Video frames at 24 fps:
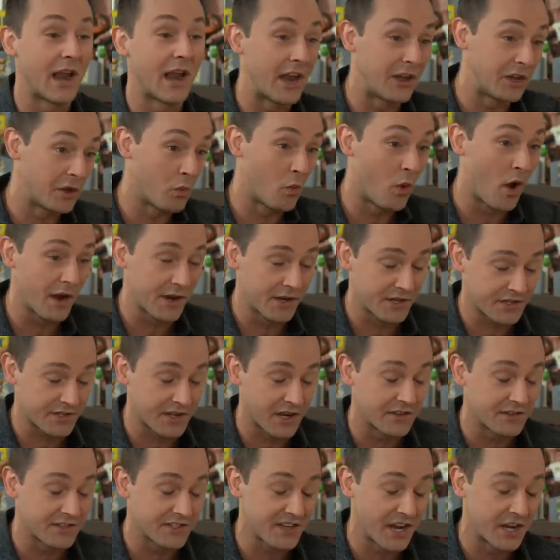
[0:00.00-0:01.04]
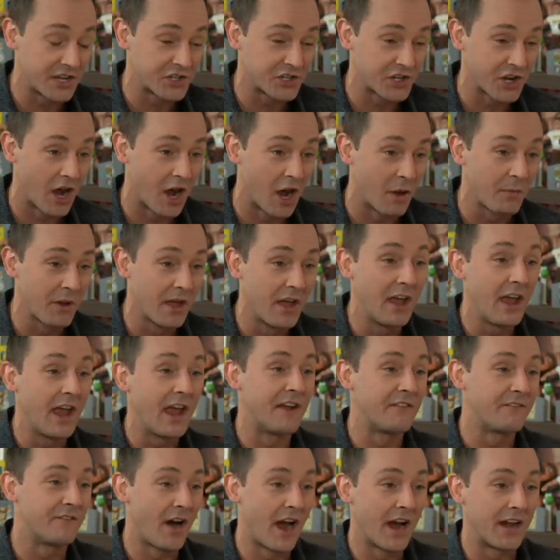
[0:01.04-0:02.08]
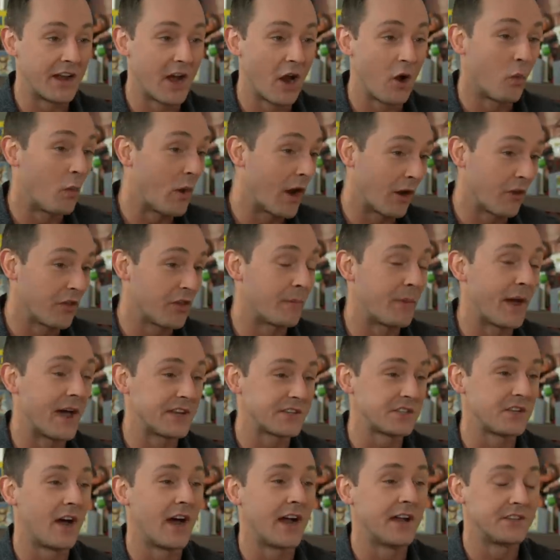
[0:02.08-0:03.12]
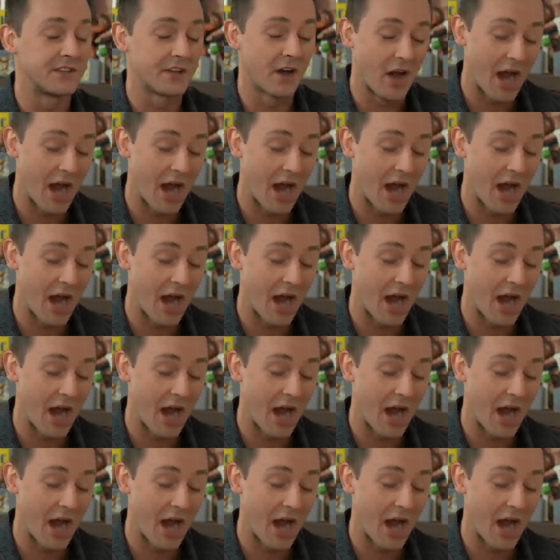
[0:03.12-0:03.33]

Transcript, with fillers: and you want to site shop and find out where the best lines are,